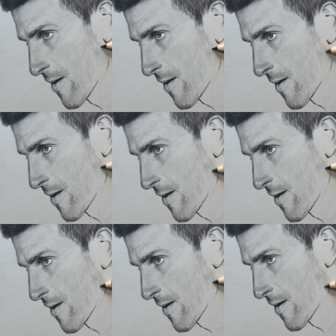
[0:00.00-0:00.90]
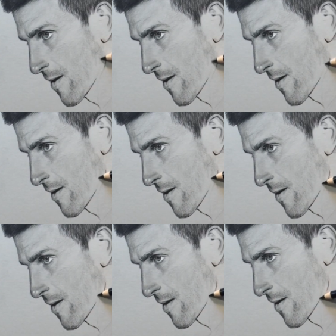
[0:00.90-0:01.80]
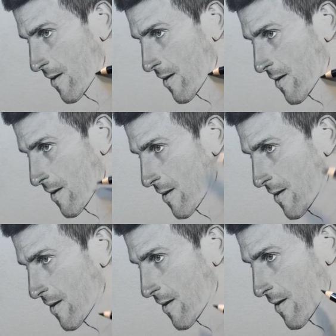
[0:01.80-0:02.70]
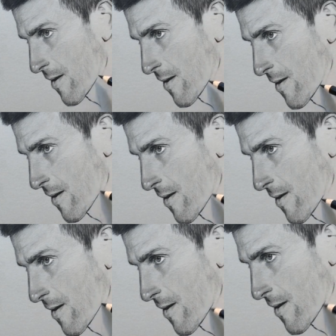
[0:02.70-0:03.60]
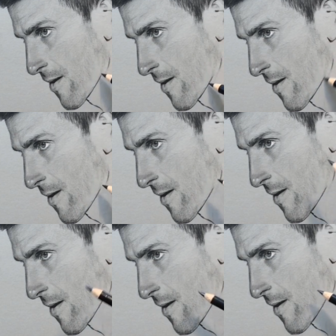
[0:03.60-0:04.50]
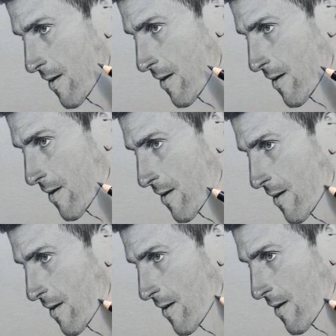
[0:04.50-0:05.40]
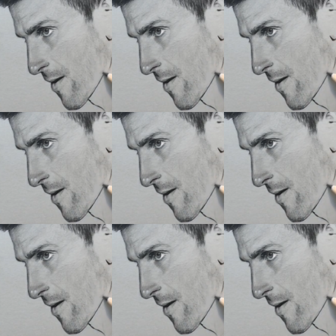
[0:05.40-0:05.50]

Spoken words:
and I'm gonna need more of that on the jaw here,